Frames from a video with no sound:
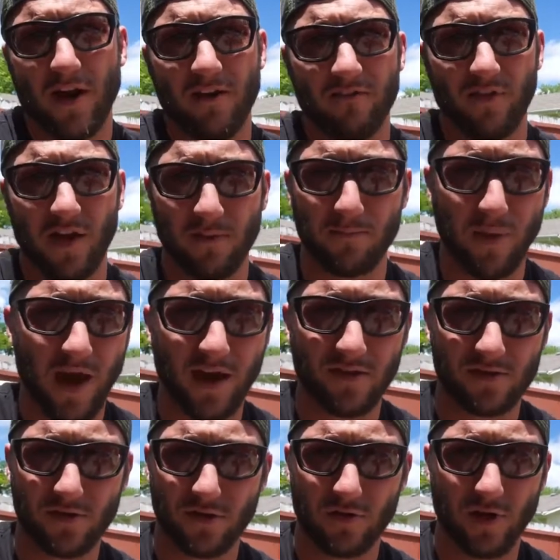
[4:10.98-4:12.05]
I have like bad
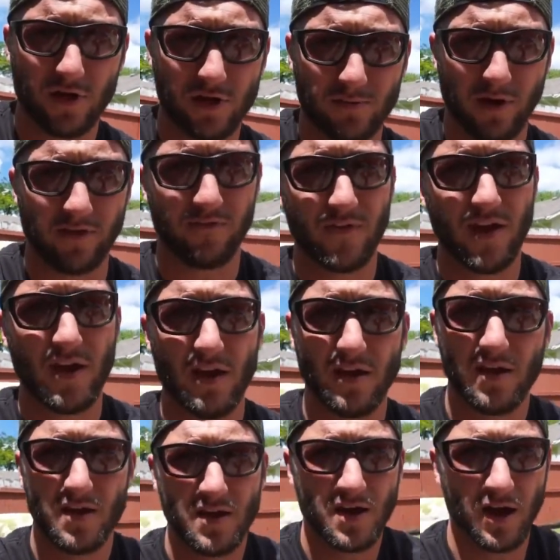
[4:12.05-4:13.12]
circulation in my feet.
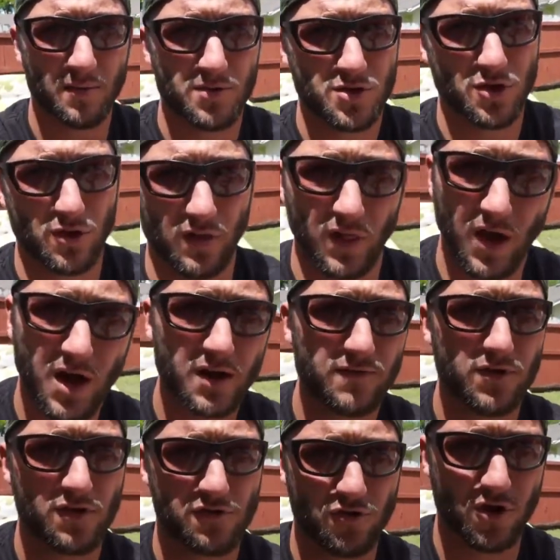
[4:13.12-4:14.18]
I'm sure a lot of
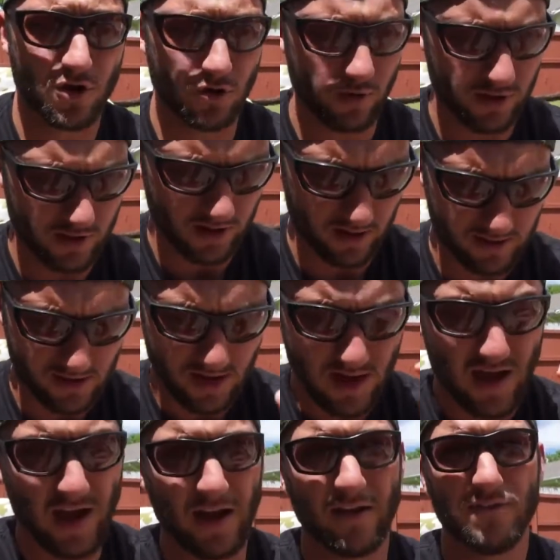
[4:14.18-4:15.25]
you struggle with this,
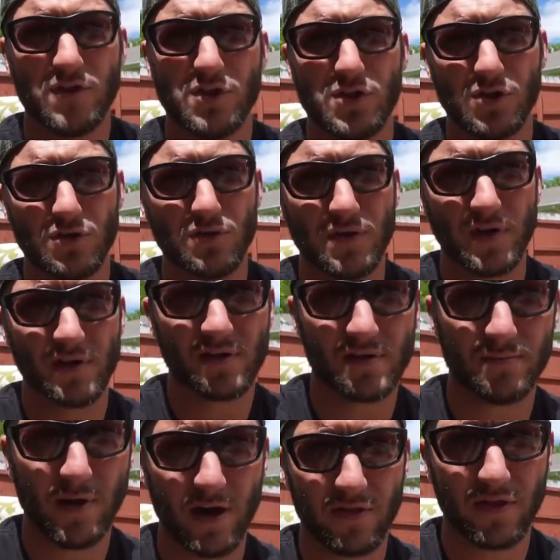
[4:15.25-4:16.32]
and if you do
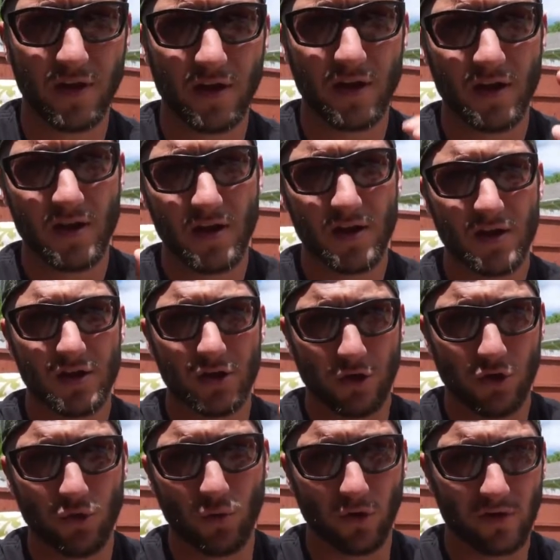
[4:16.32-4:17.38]
this method,
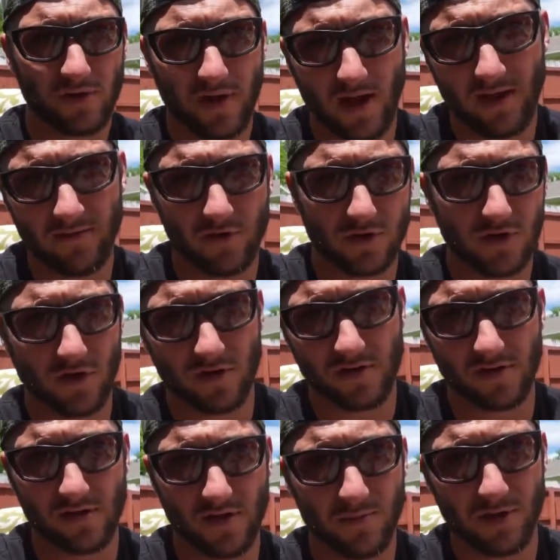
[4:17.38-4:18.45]
you will save your
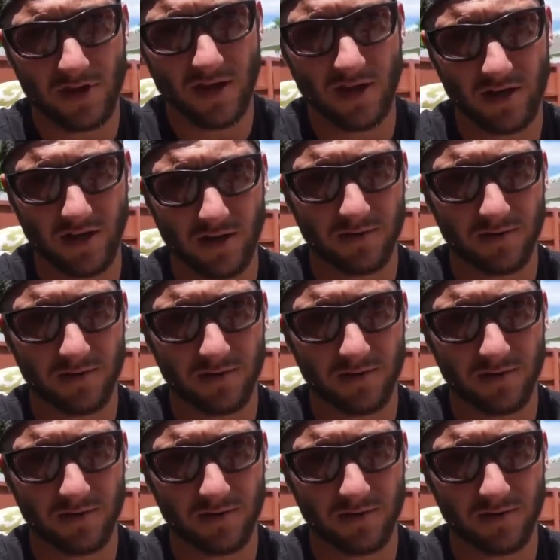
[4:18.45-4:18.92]
tootsies, let me tell you.